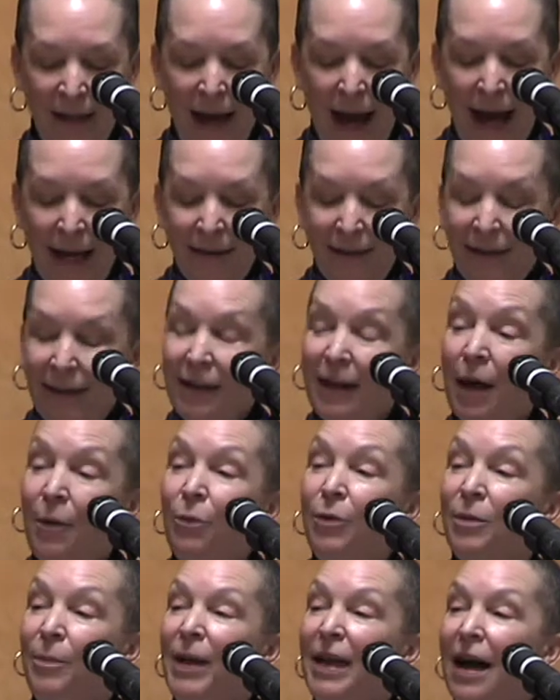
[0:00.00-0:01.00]
I said I
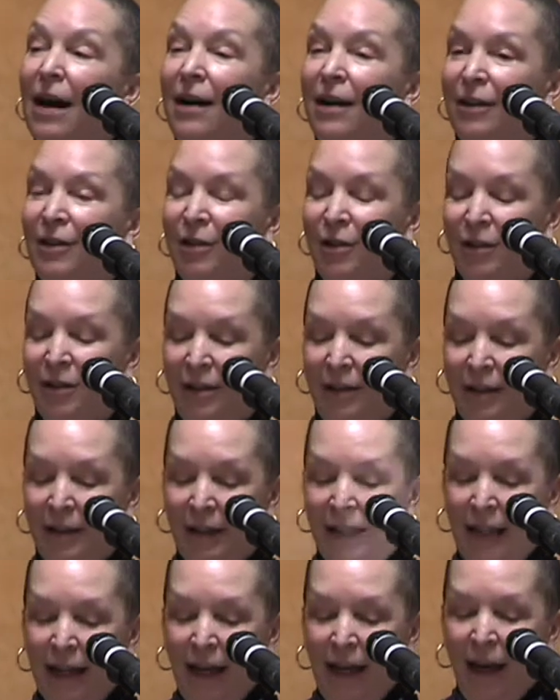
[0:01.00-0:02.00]
would be honored.
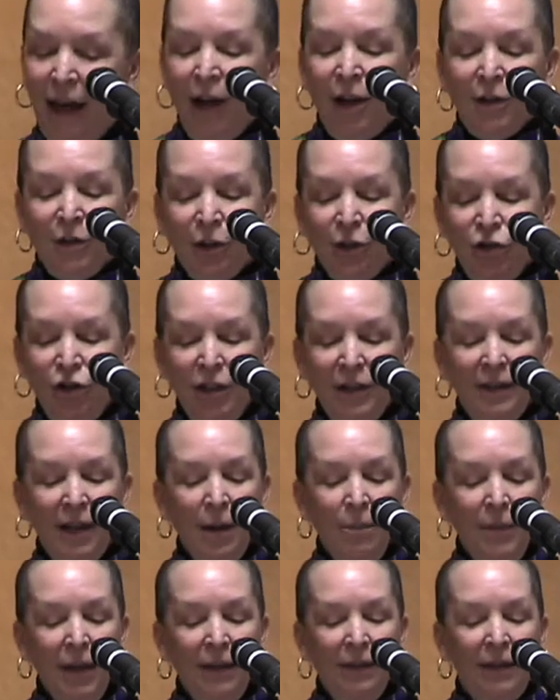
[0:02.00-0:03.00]
So she
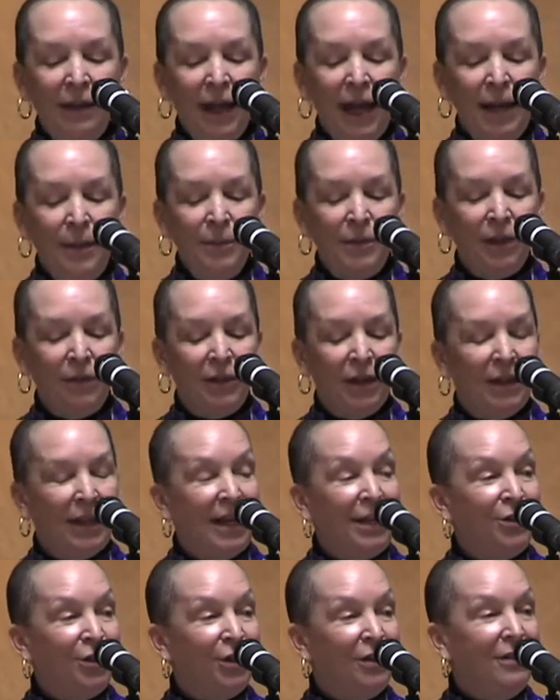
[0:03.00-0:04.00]
sent me the names of the
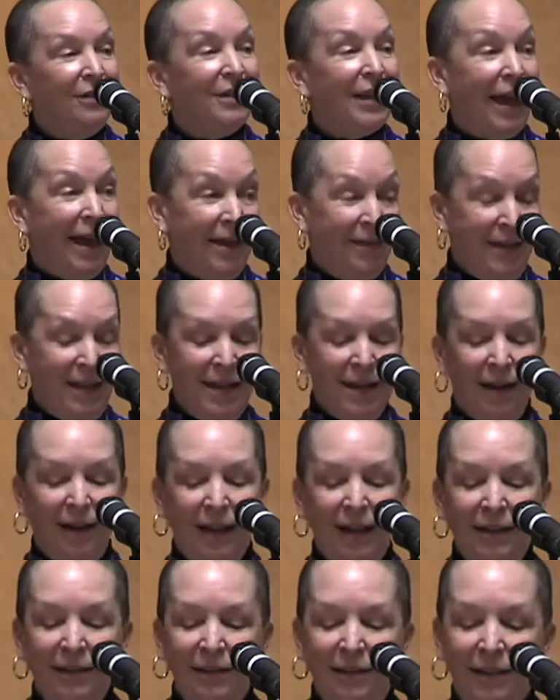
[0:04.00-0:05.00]
legends and the
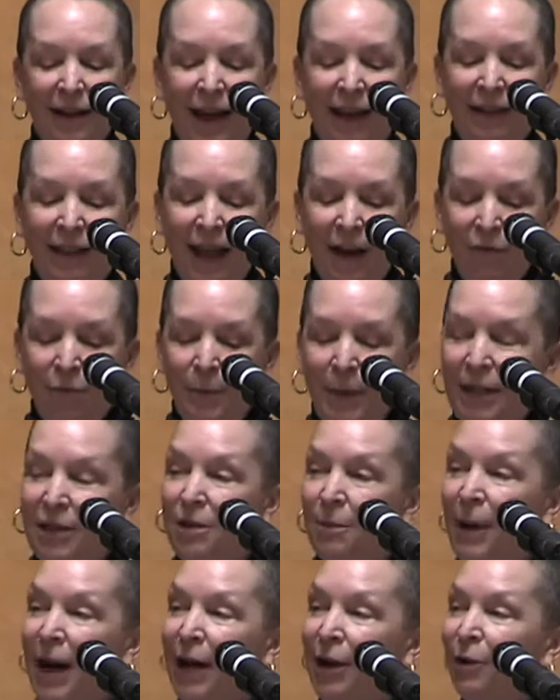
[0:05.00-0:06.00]
Youngins and left me
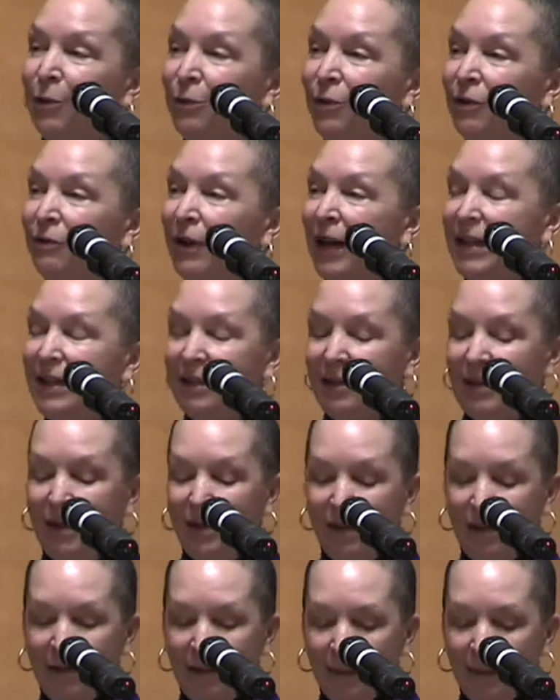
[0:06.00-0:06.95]
to my own devices.